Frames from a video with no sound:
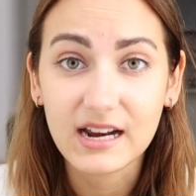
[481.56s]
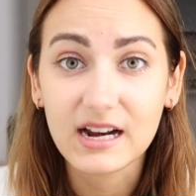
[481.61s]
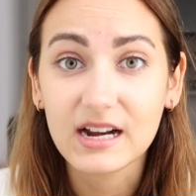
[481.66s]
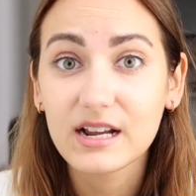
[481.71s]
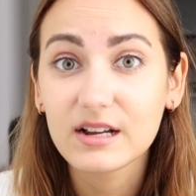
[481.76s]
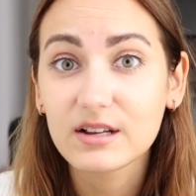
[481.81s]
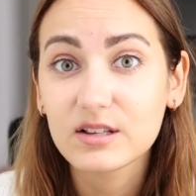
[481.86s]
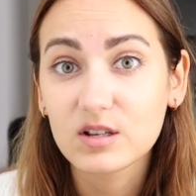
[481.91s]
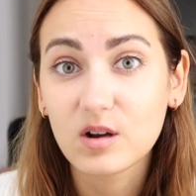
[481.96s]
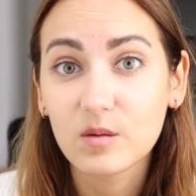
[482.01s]

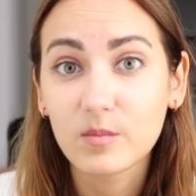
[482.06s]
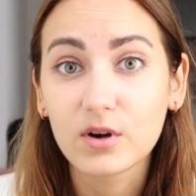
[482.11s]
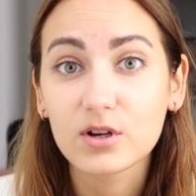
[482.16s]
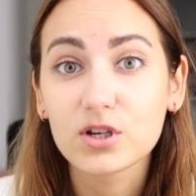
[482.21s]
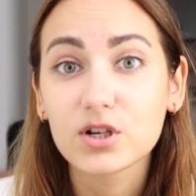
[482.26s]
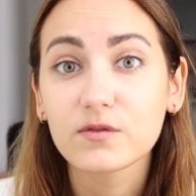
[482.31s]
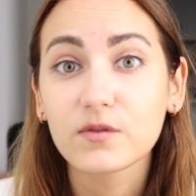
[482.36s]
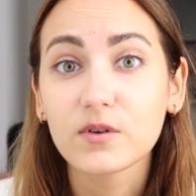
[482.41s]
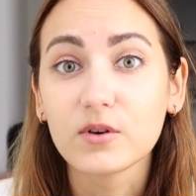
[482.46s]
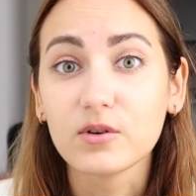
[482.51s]
eating so
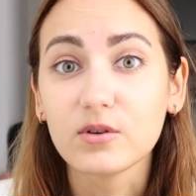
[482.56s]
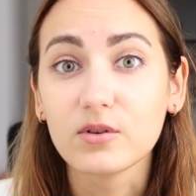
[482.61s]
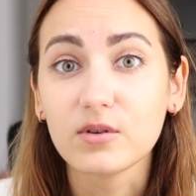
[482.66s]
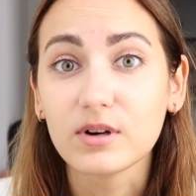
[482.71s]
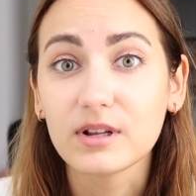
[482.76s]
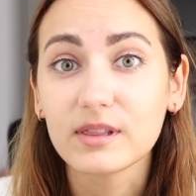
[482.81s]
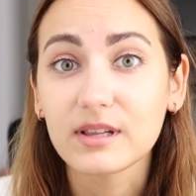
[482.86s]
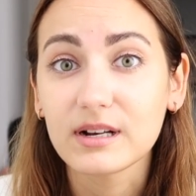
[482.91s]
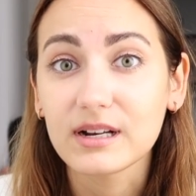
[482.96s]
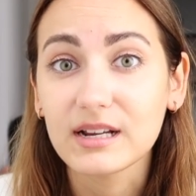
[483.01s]
much food
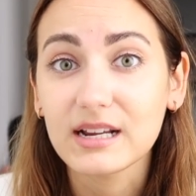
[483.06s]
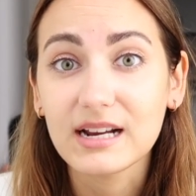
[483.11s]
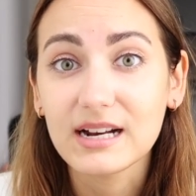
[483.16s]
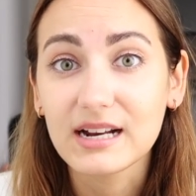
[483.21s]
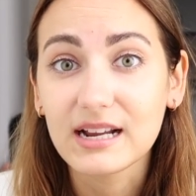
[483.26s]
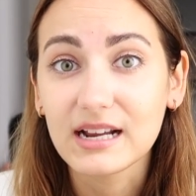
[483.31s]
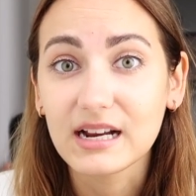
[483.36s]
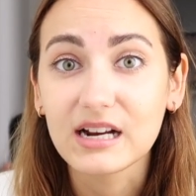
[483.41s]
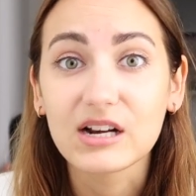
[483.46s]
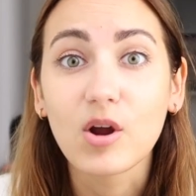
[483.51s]
and then
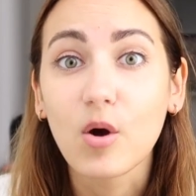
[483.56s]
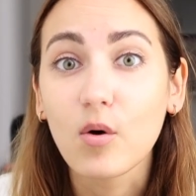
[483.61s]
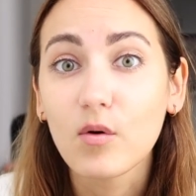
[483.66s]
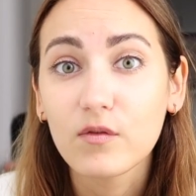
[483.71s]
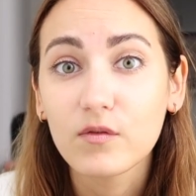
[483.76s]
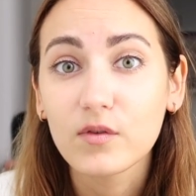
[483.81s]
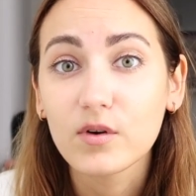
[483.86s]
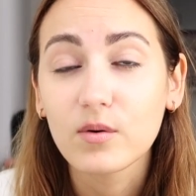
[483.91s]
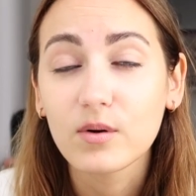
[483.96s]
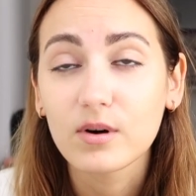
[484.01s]
eating no
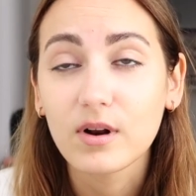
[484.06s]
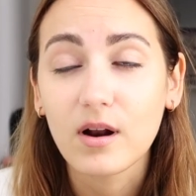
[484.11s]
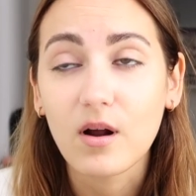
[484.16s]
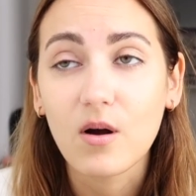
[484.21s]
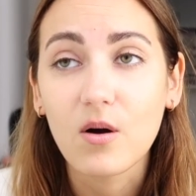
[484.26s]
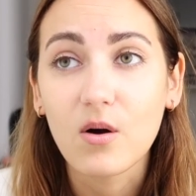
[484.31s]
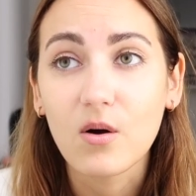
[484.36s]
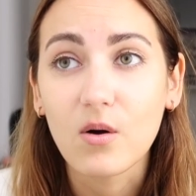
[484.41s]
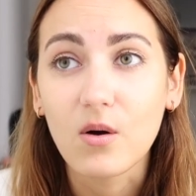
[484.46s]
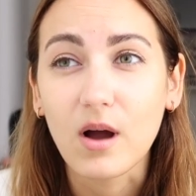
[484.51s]
food at
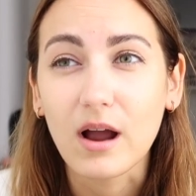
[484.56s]
all.